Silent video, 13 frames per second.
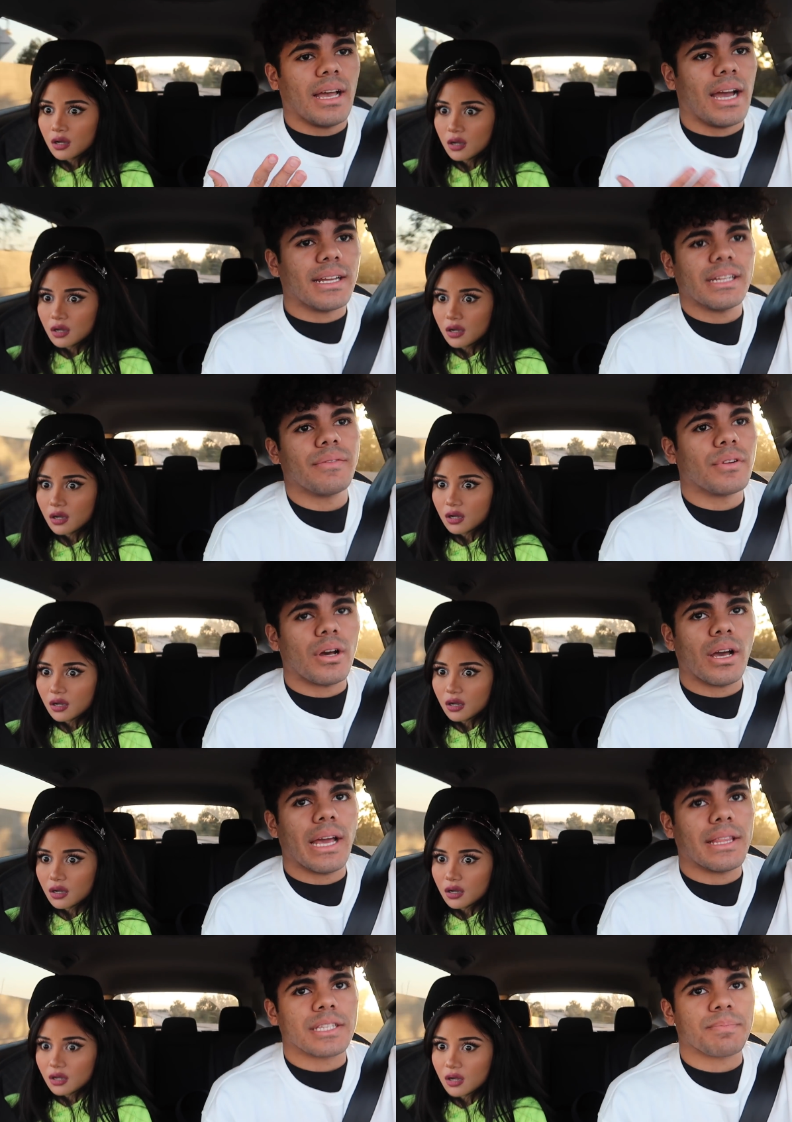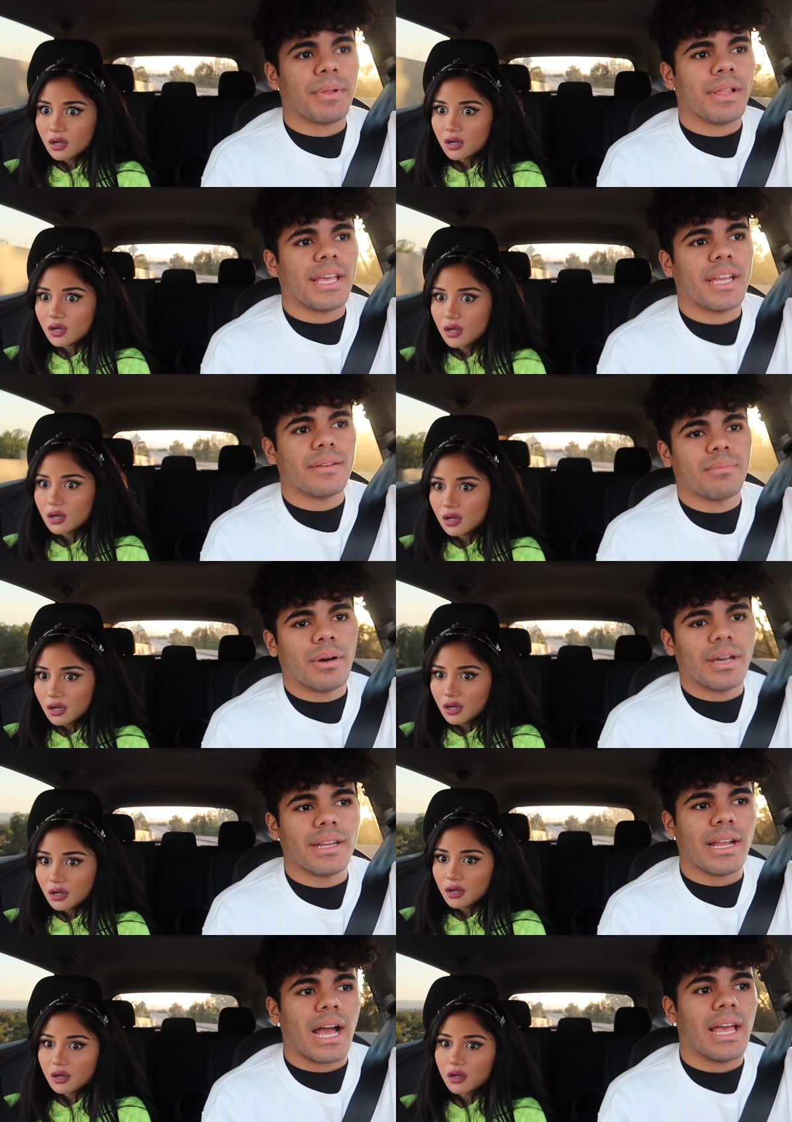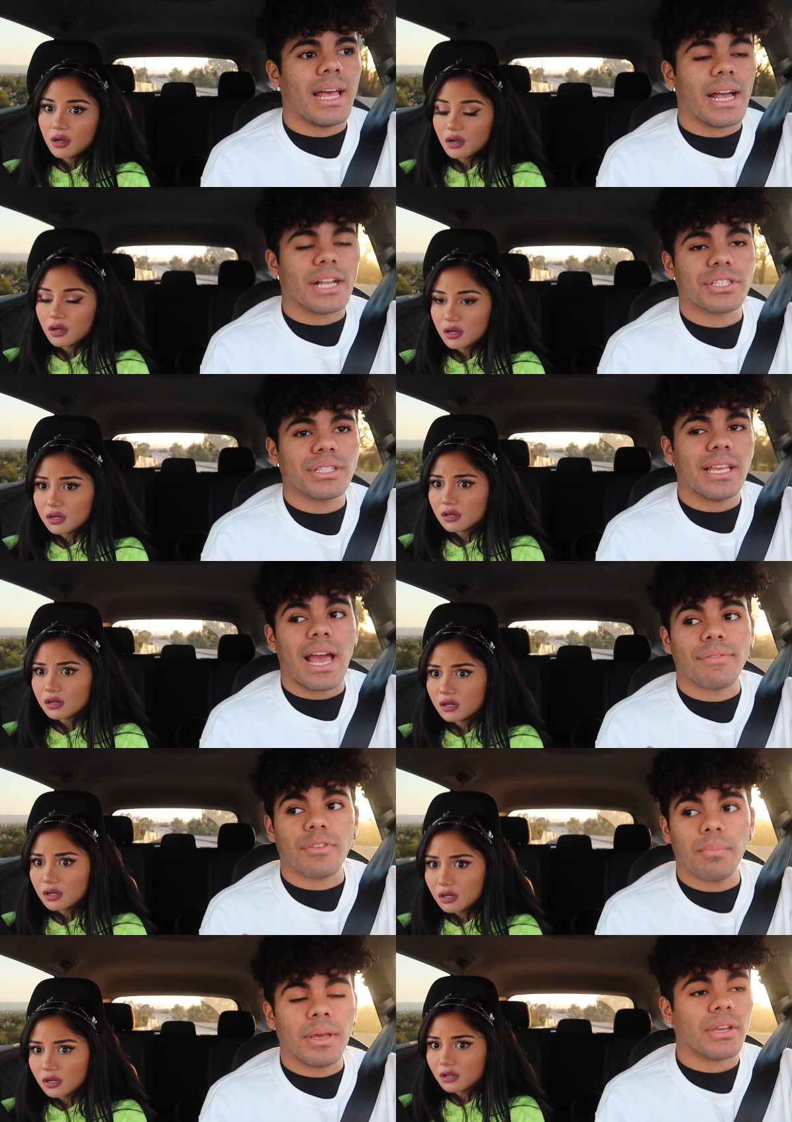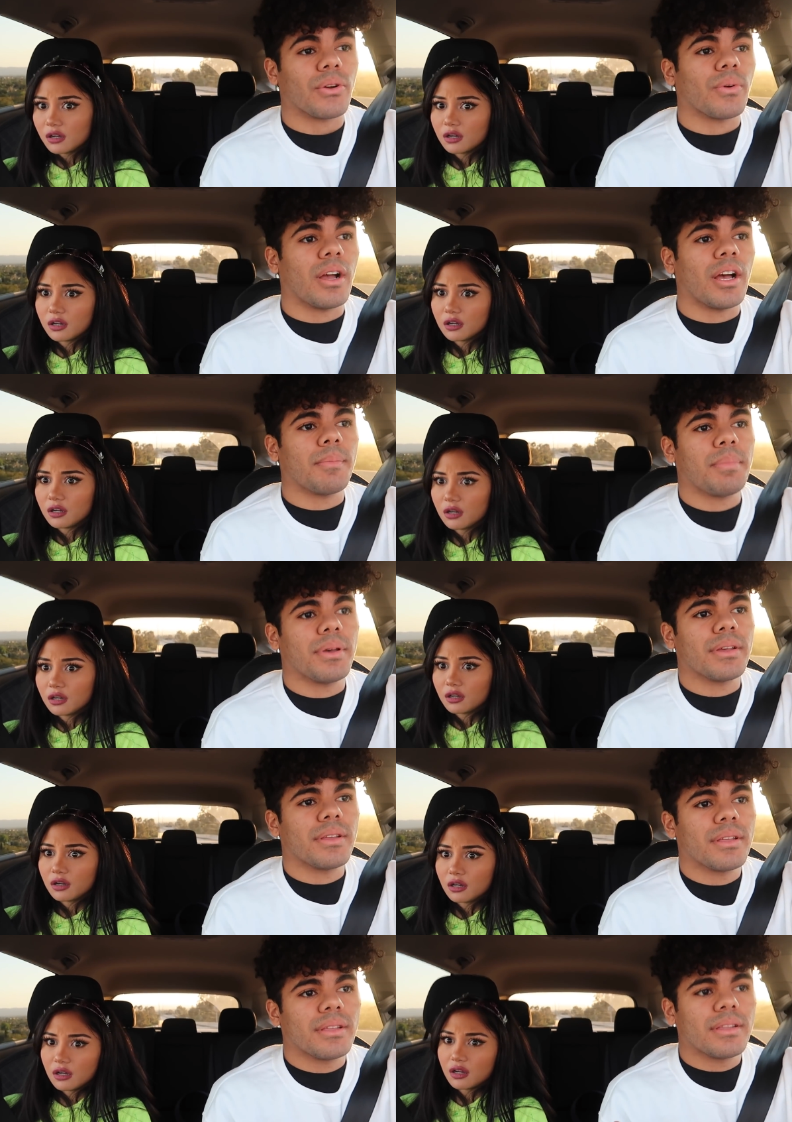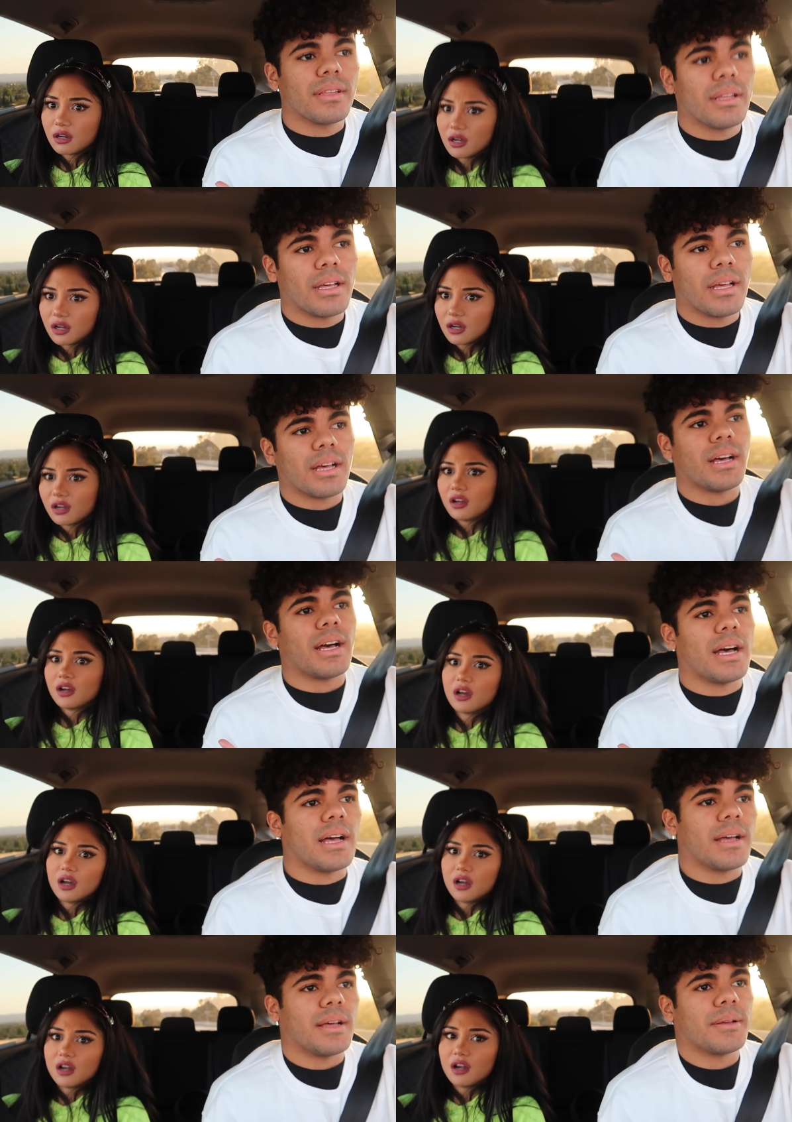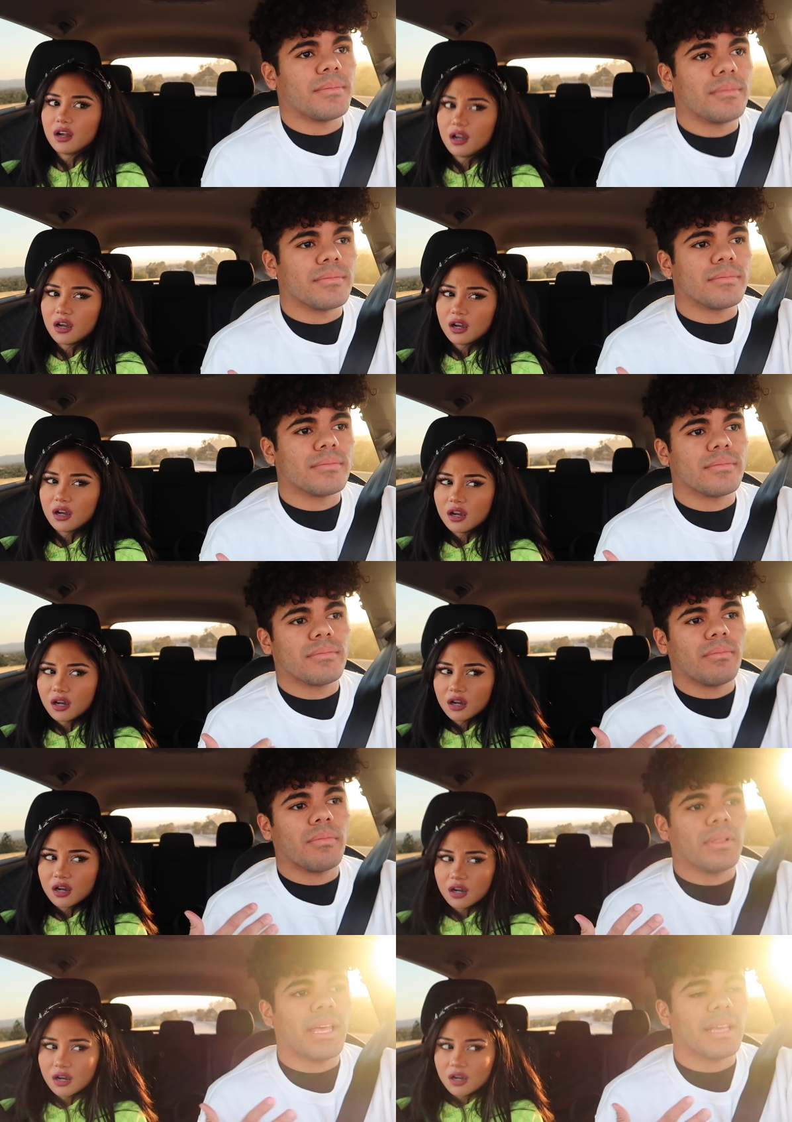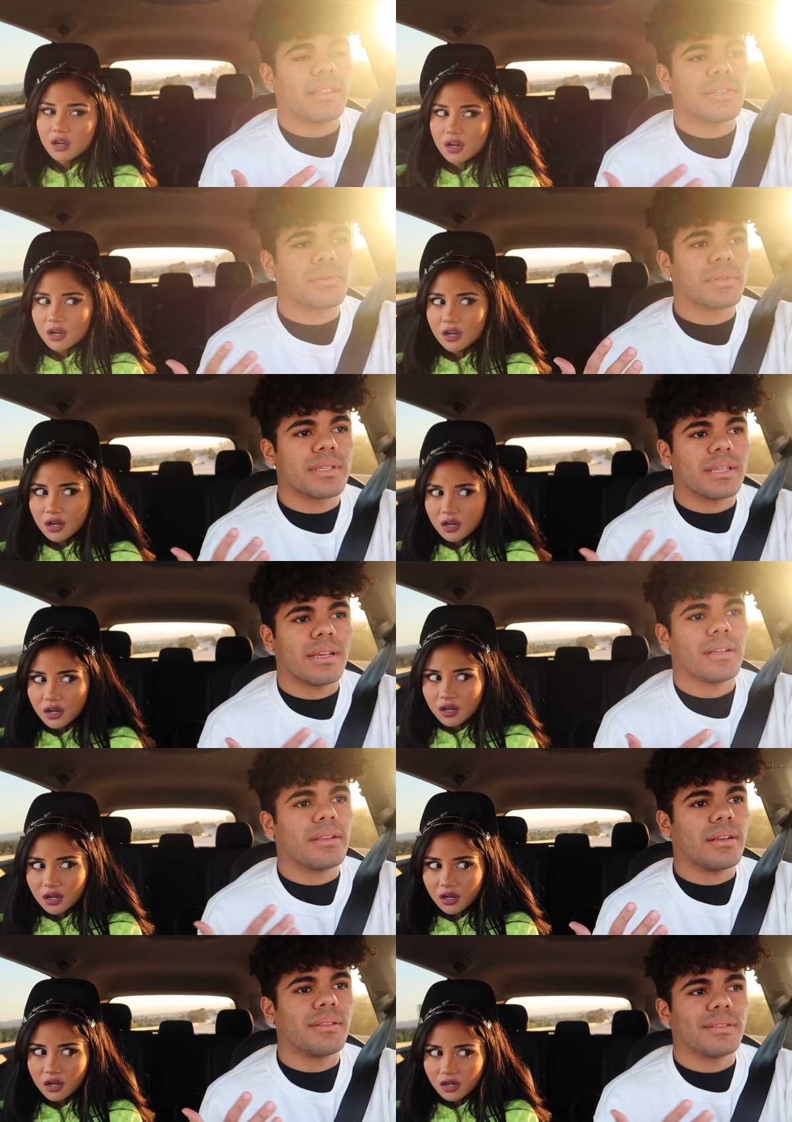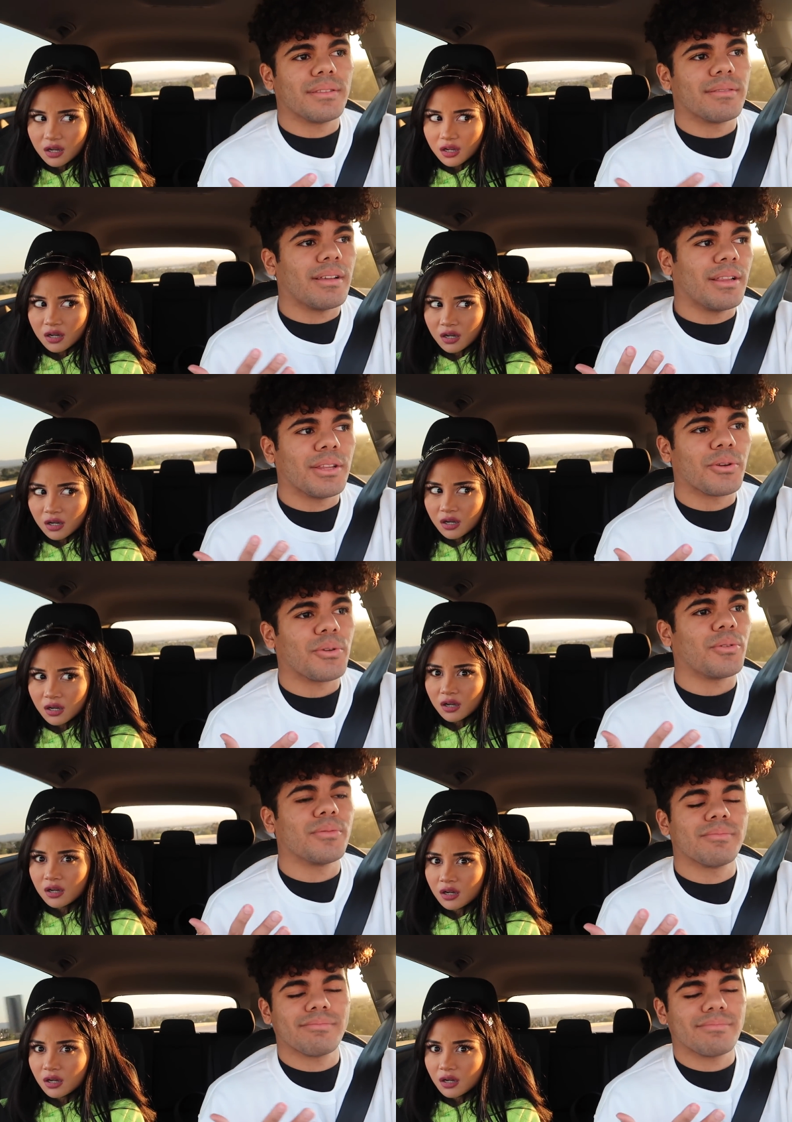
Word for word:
Speaker 1: I didn't even know I had this planned, but I actually have to pick her up. Um, like this was a, a, a little